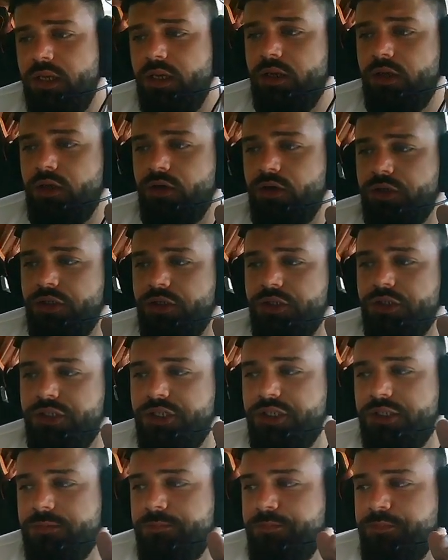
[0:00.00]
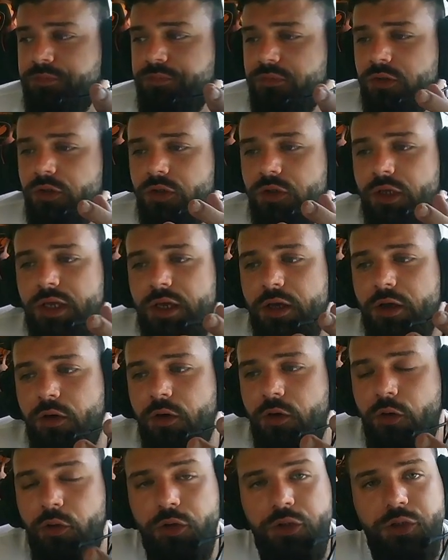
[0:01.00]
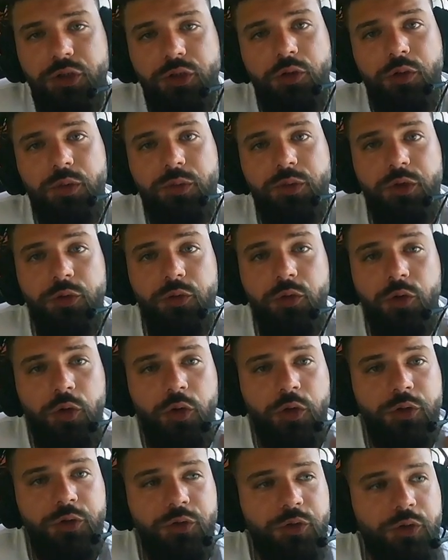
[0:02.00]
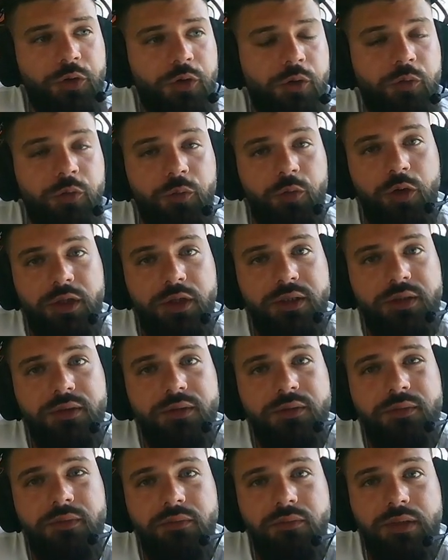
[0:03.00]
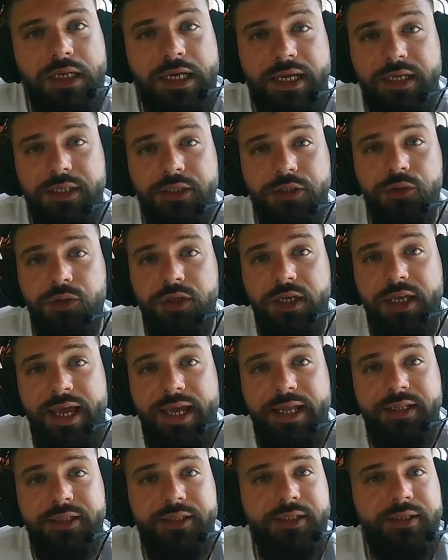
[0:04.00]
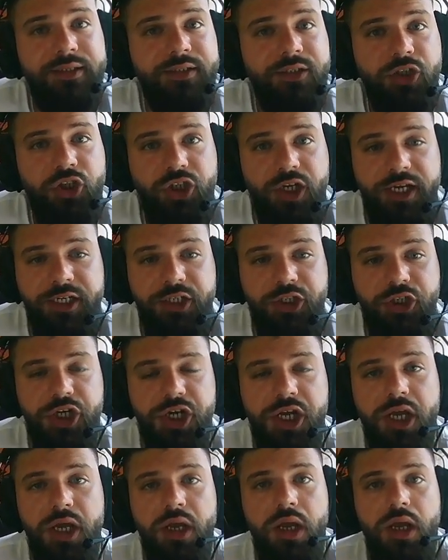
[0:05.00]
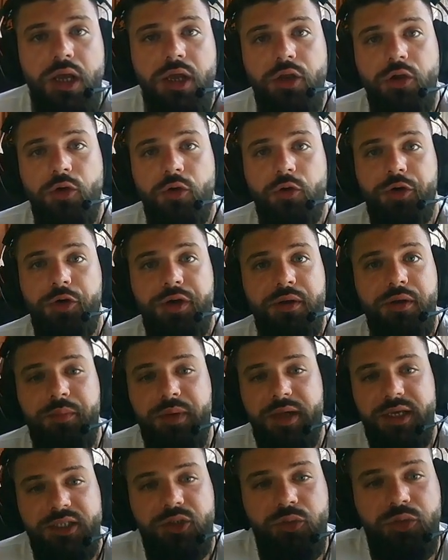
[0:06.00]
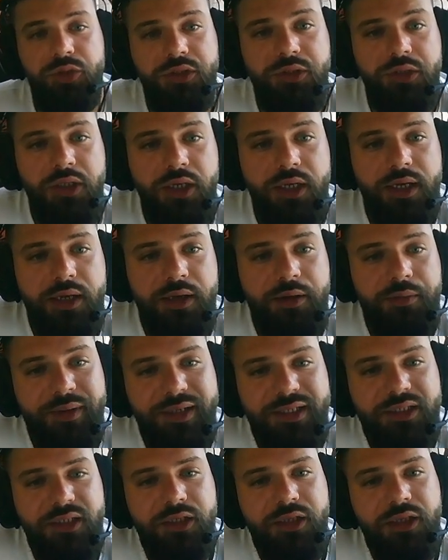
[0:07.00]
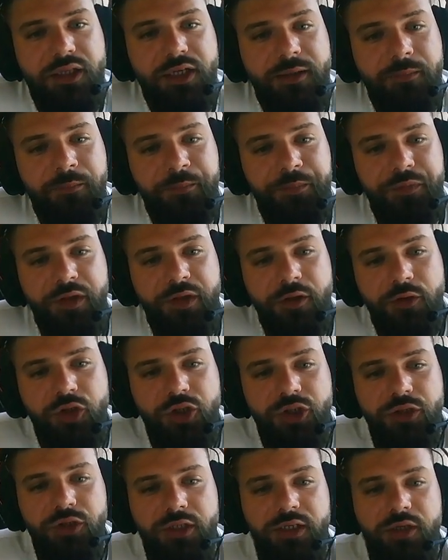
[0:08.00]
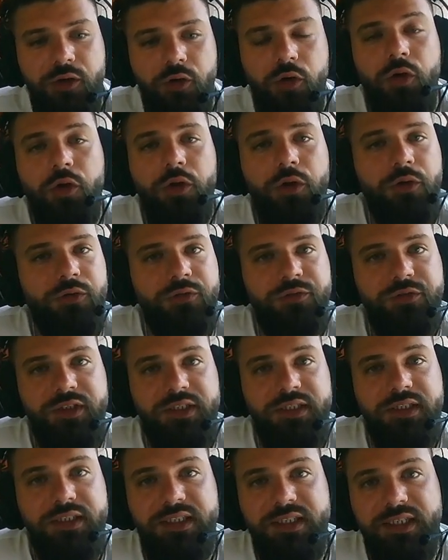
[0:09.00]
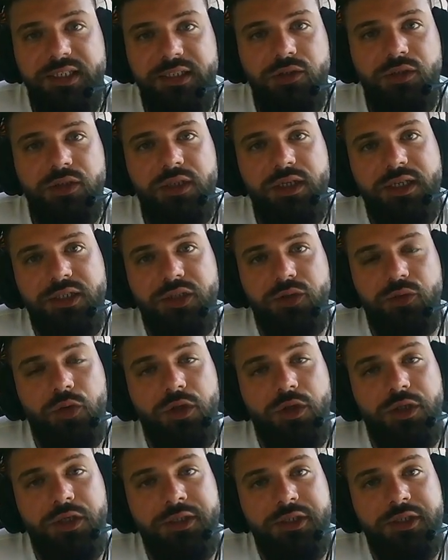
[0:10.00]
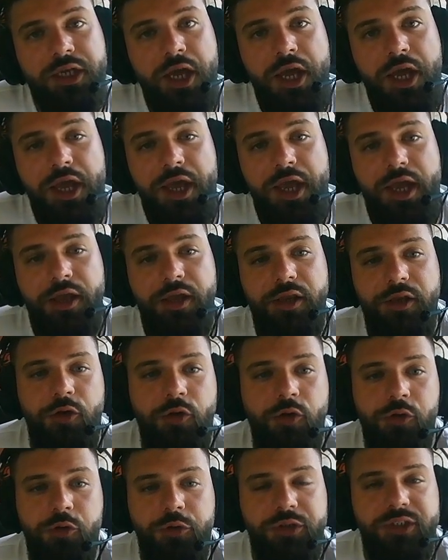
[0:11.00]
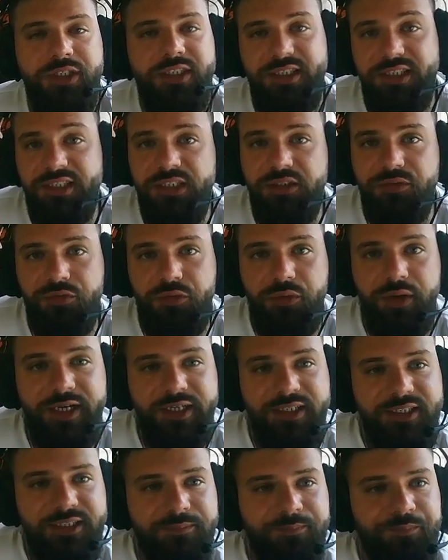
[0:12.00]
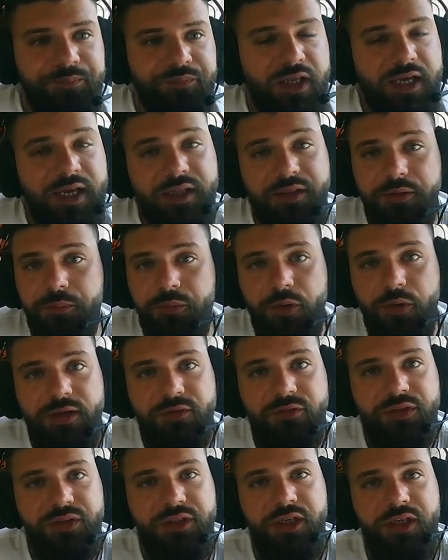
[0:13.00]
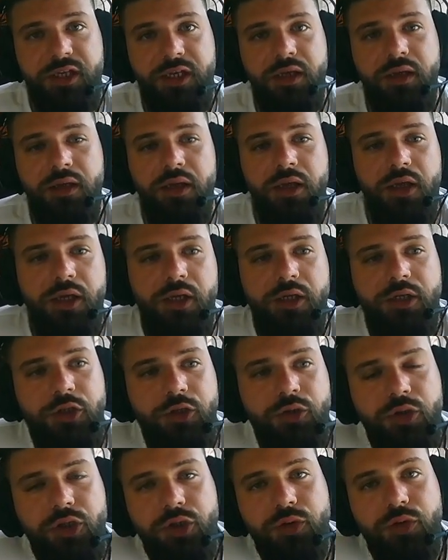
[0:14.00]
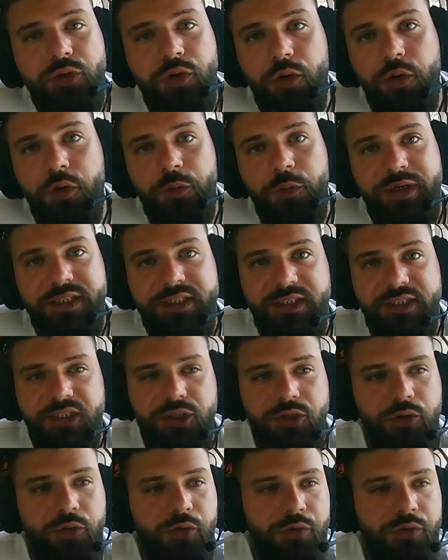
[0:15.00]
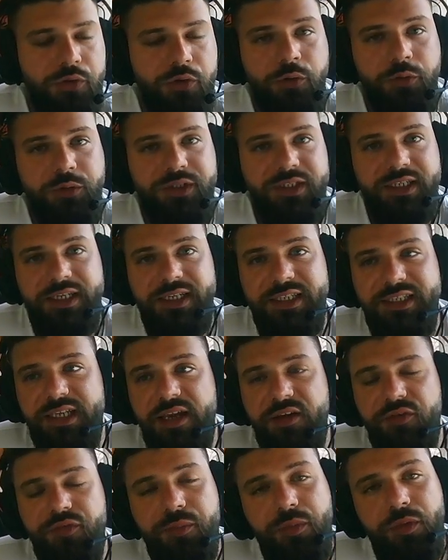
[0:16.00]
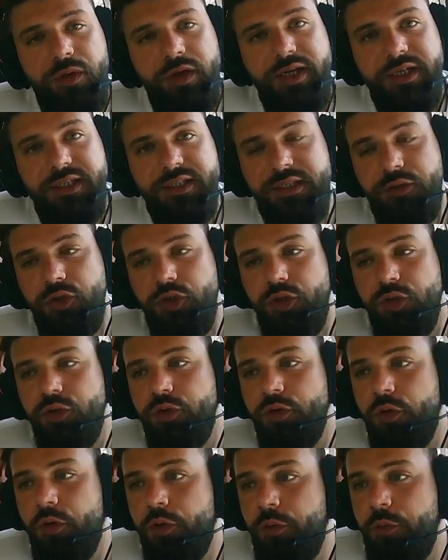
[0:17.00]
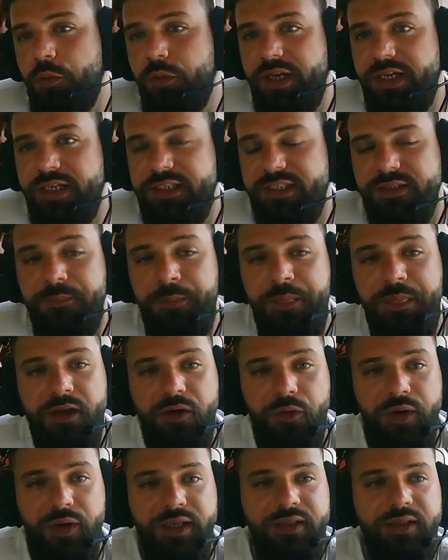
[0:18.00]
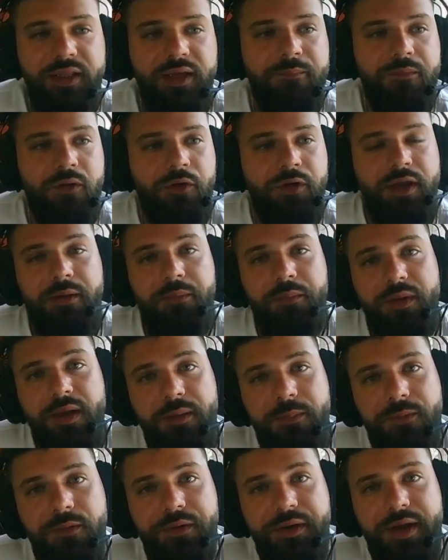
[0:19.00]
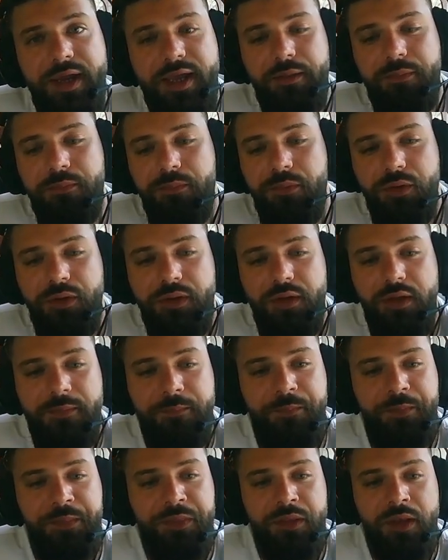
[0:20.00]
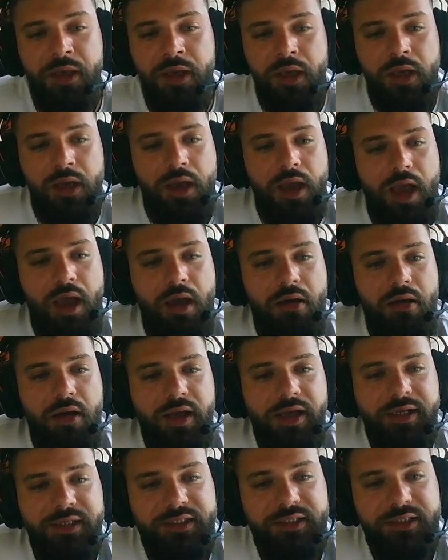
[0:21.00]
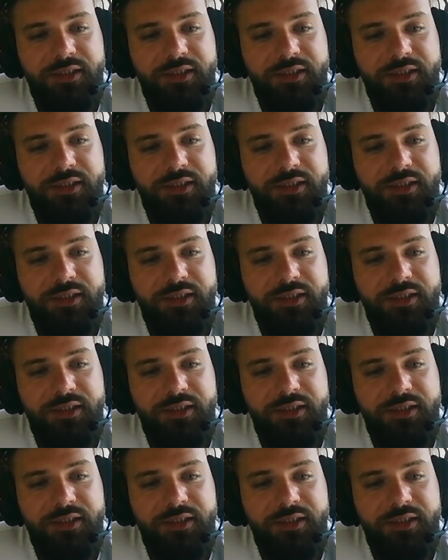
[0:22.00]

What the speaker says: because also you hold your own wallet and you can't change your password. Basically, usually all of the decentralized wallets, you use seed phrase and the private key. You should always store those in a safe place. You should always write them on a paper and put them in